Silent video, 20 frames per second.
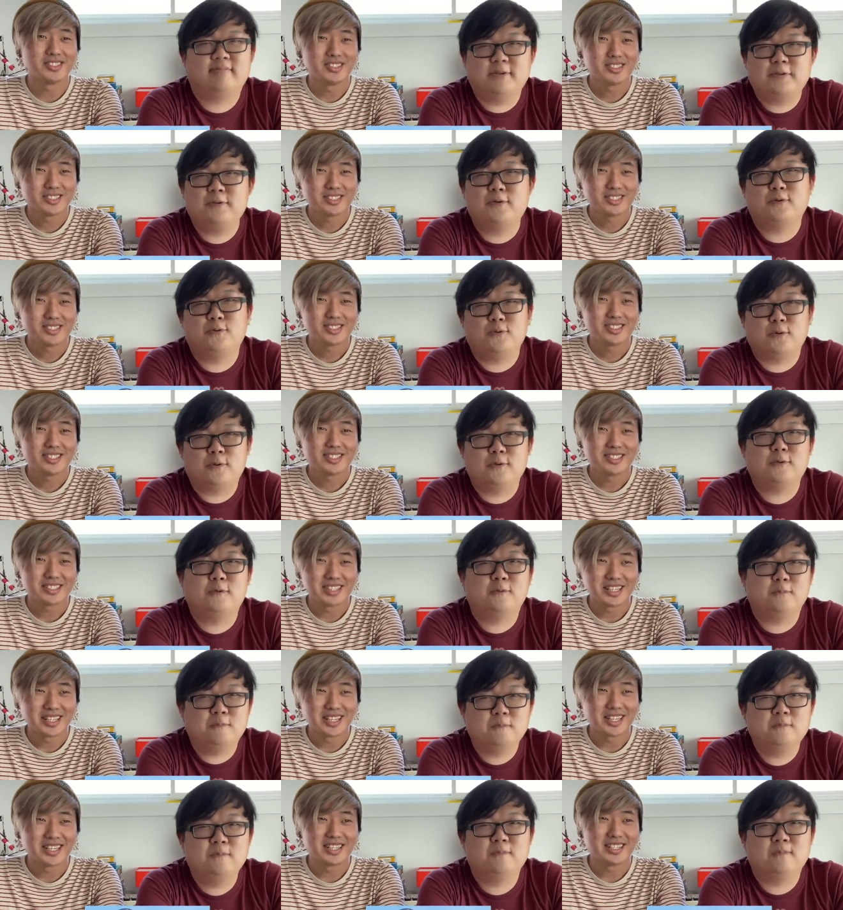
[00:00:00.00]
Speaker 1: That's a good choice.
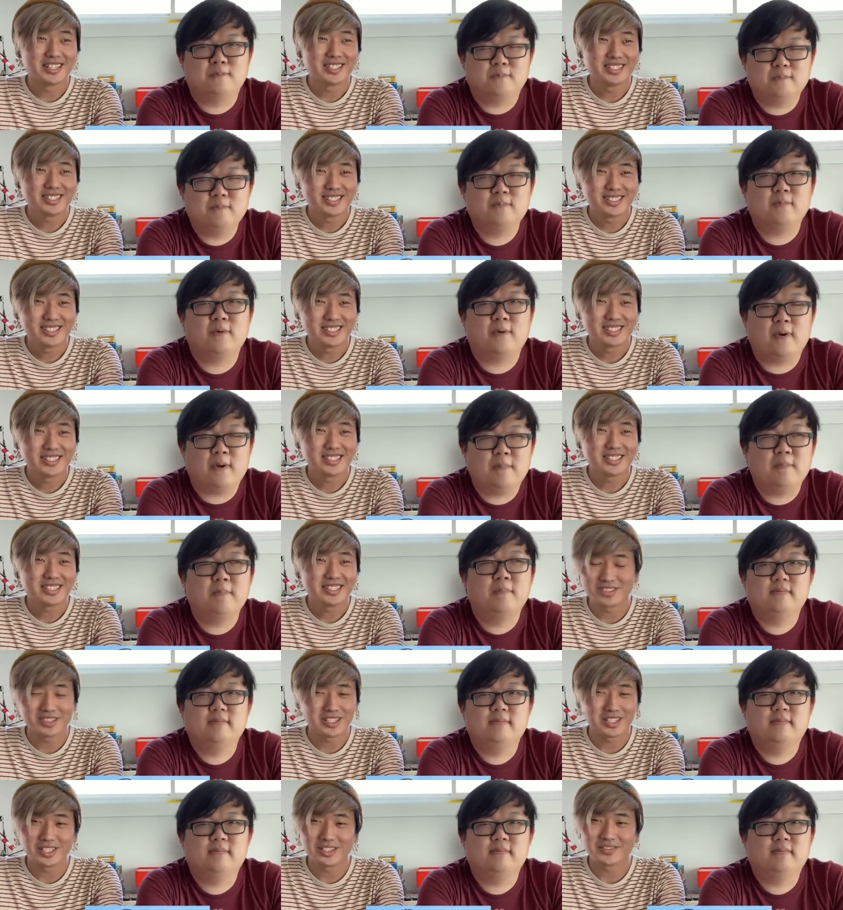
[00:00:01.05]
Yeah. Okay.
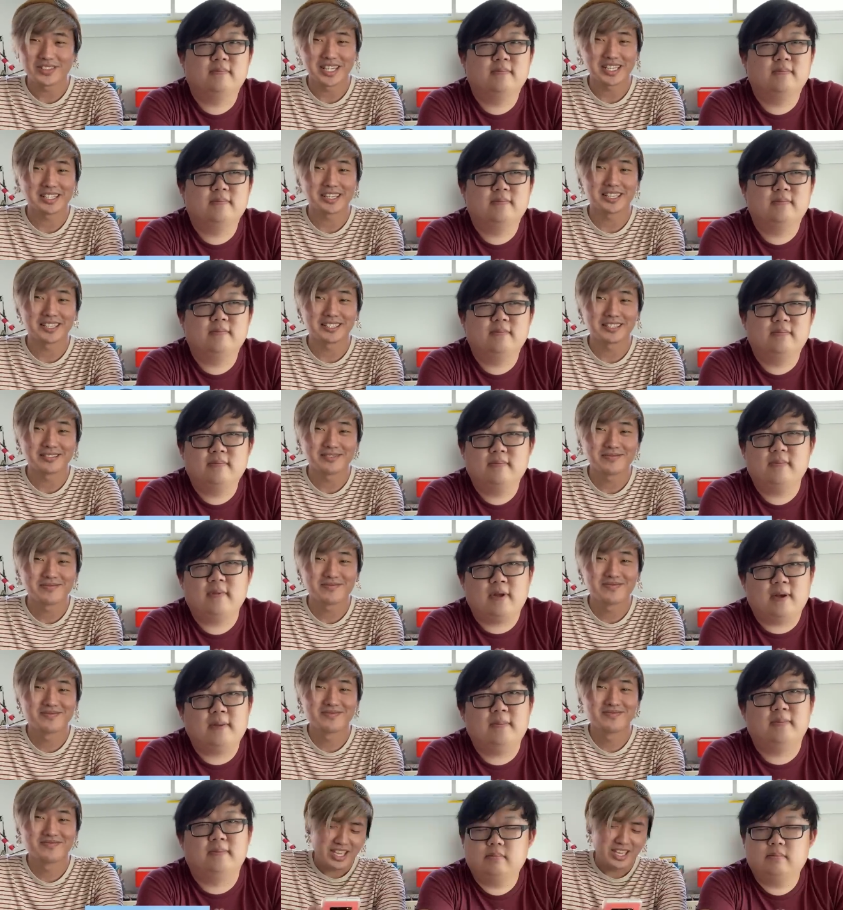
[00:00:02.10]
I love that king.
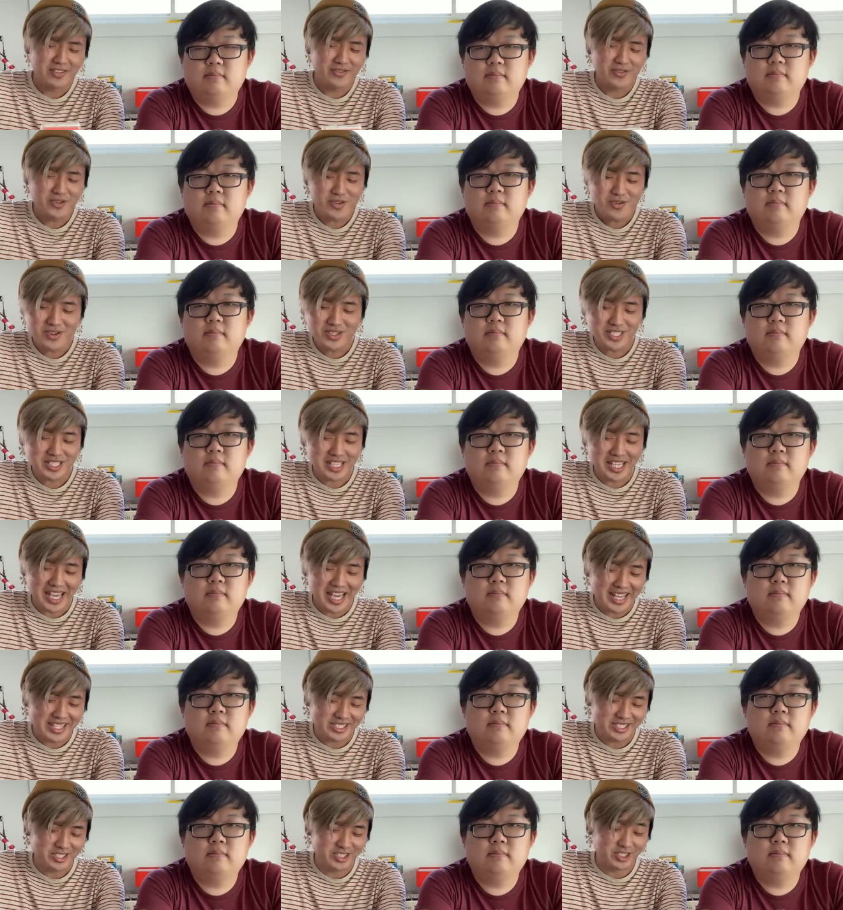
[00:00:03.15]
Yeah. If you were to
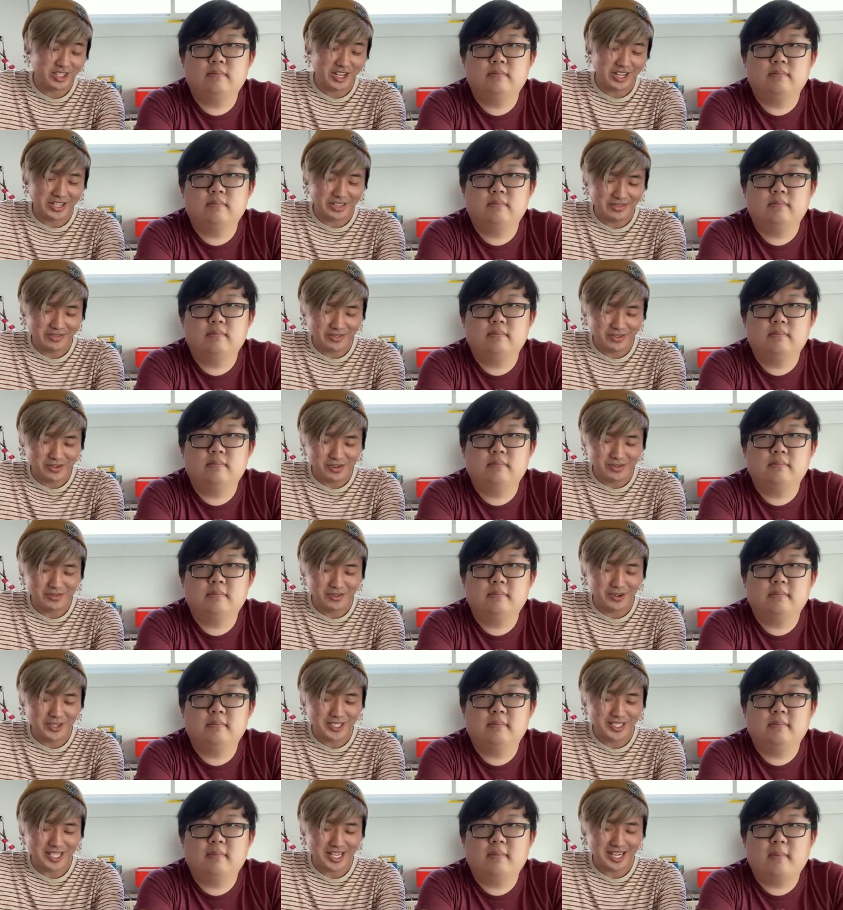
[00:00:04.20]
cast Jay for a
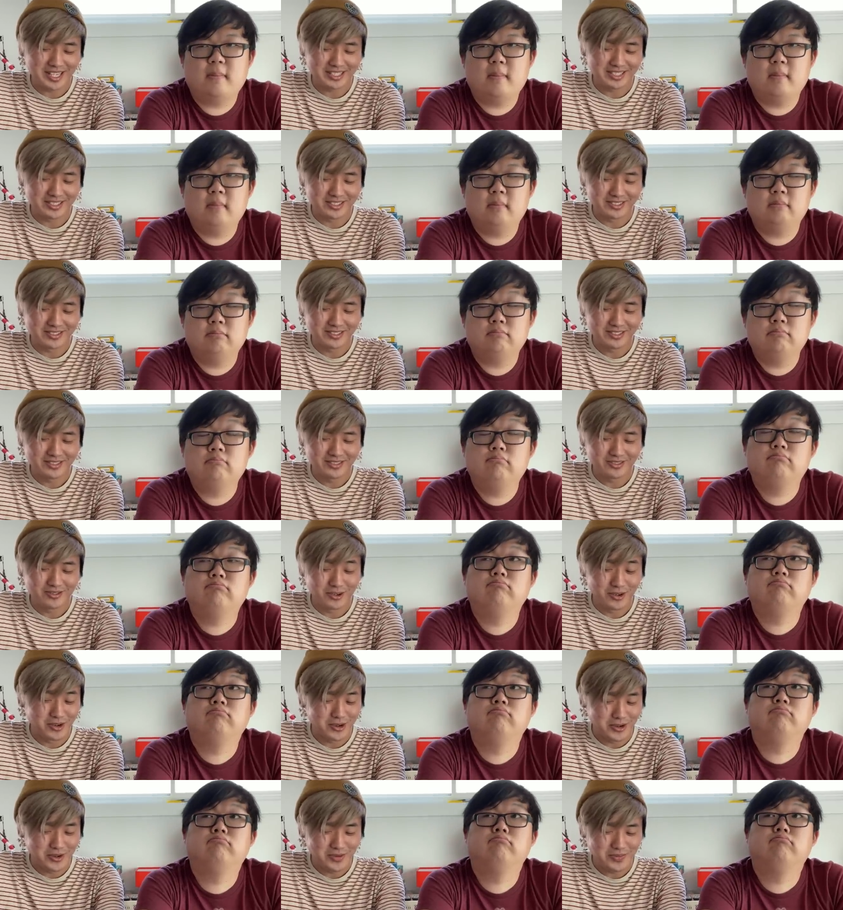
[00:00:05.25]
voice actor
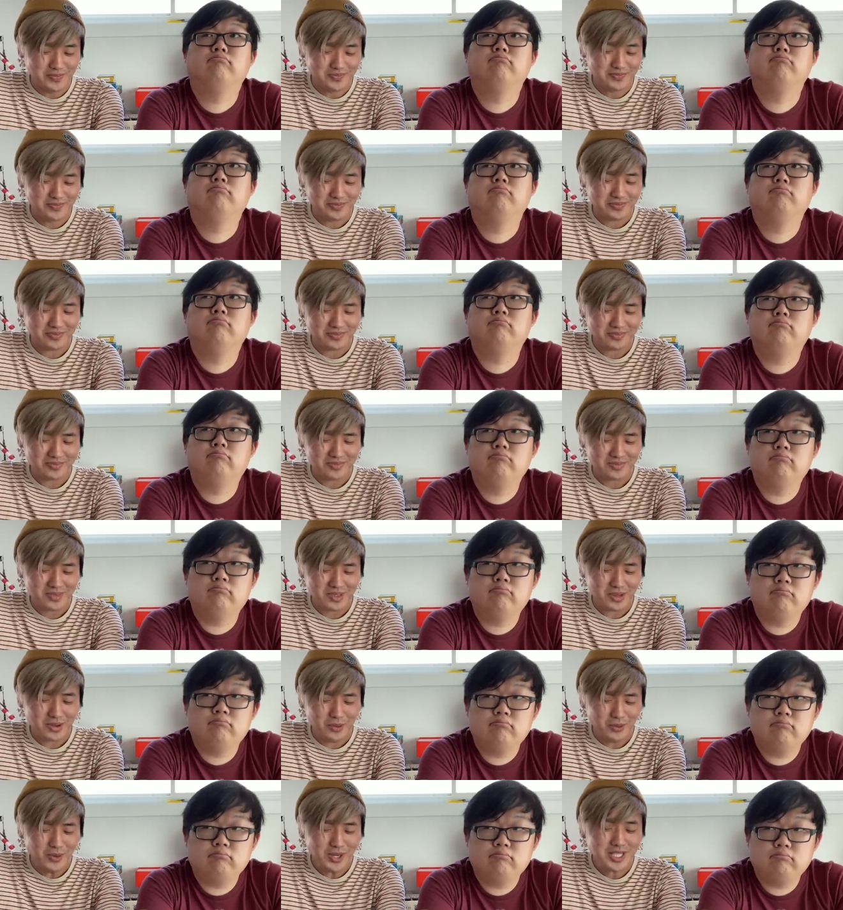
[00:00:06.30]
role,
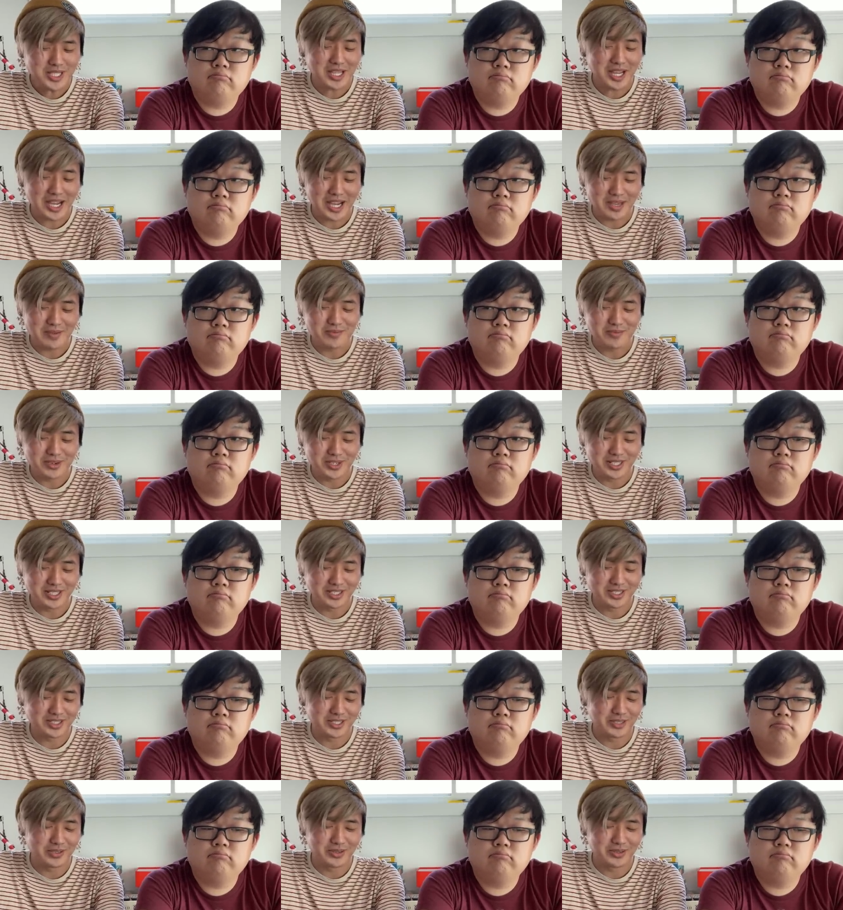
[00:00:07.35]
what type would he suit